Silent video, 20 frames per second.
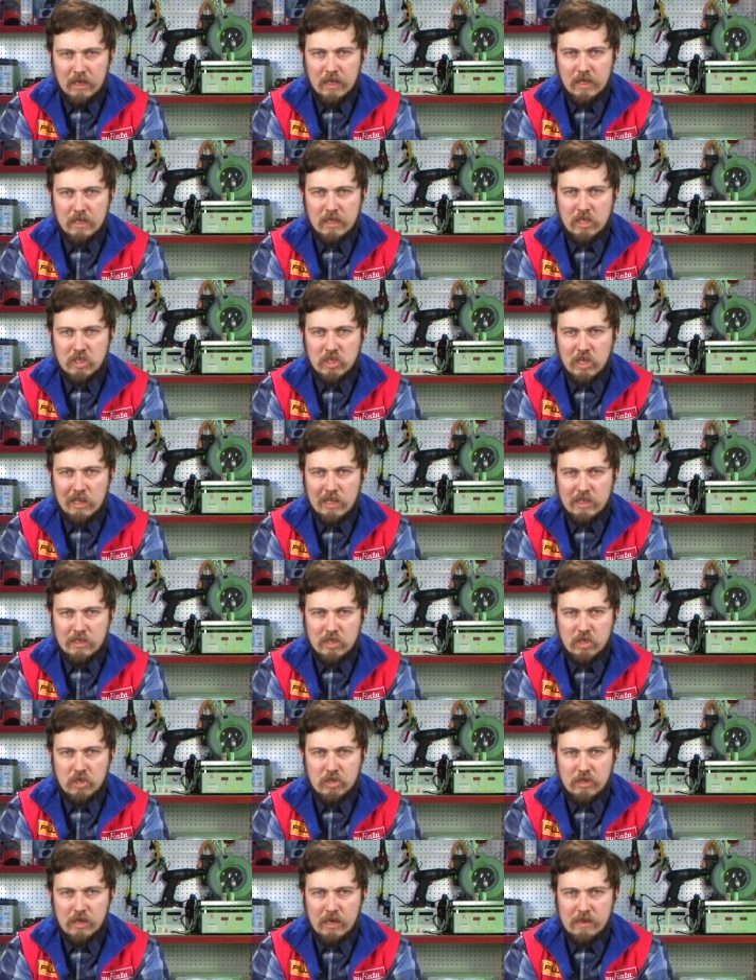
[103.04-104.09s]
Thus our
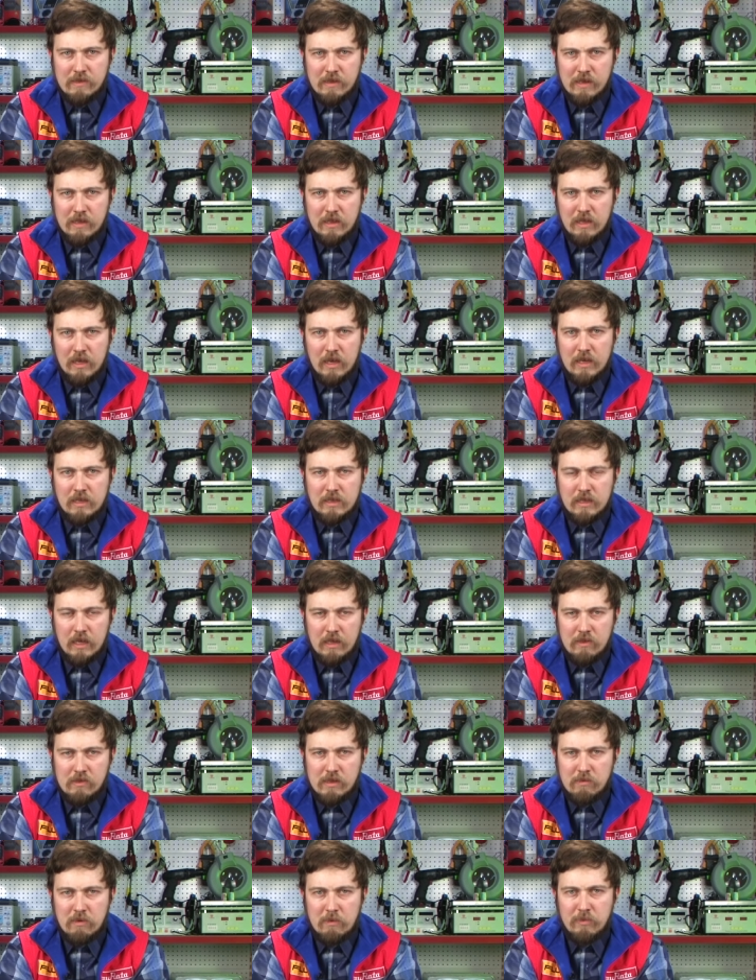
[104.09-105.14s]
power network has
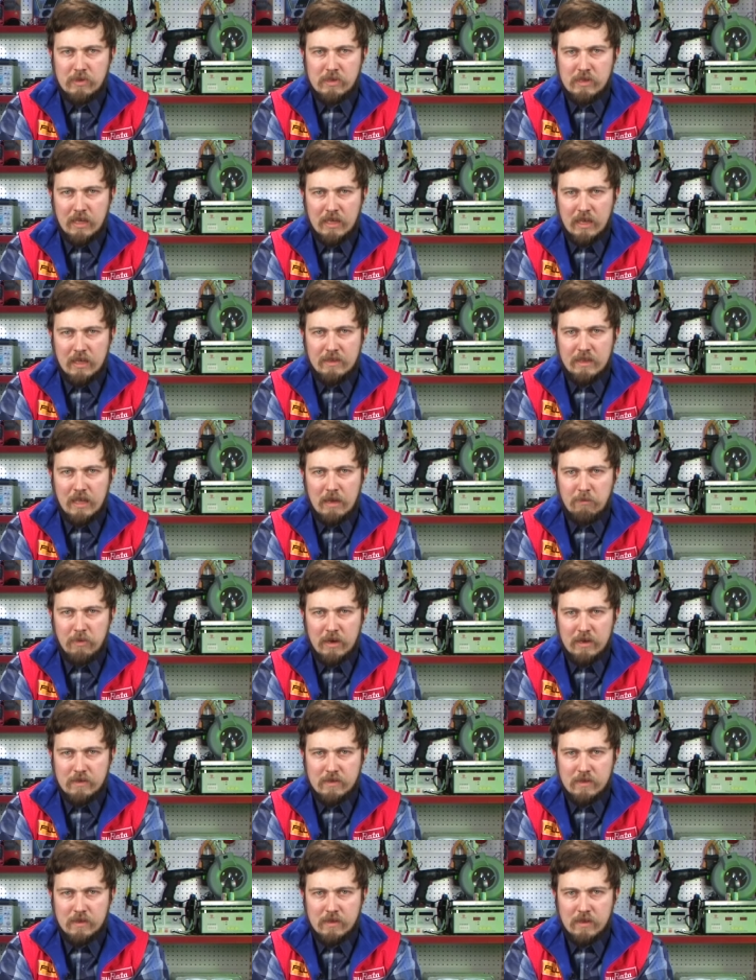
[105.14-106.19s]
lots of hidden
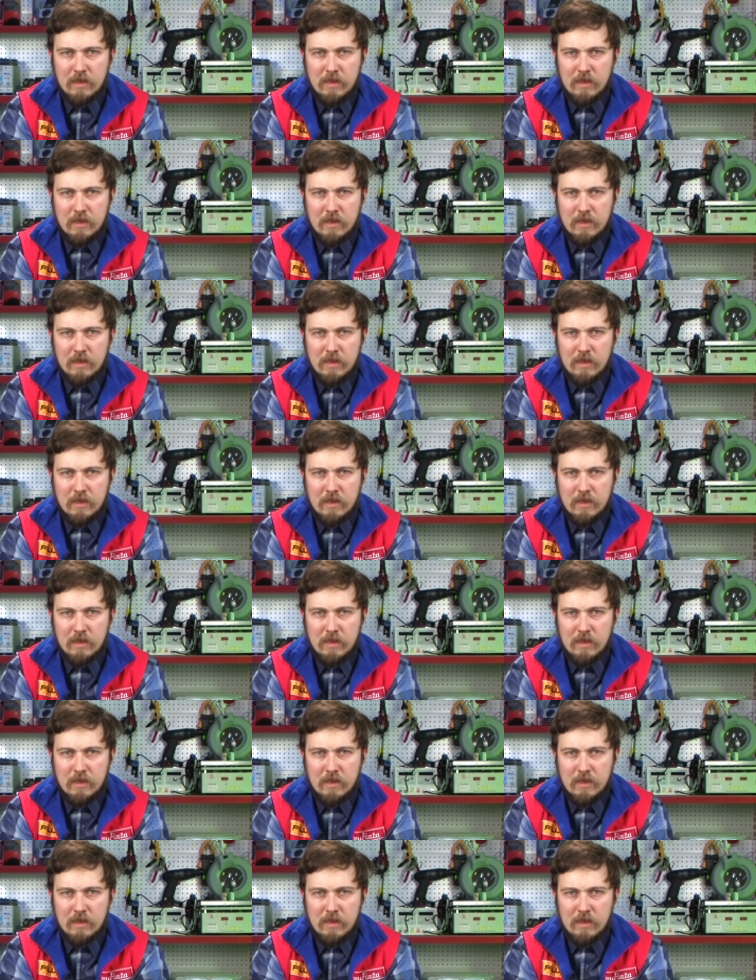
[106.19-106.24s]
dangers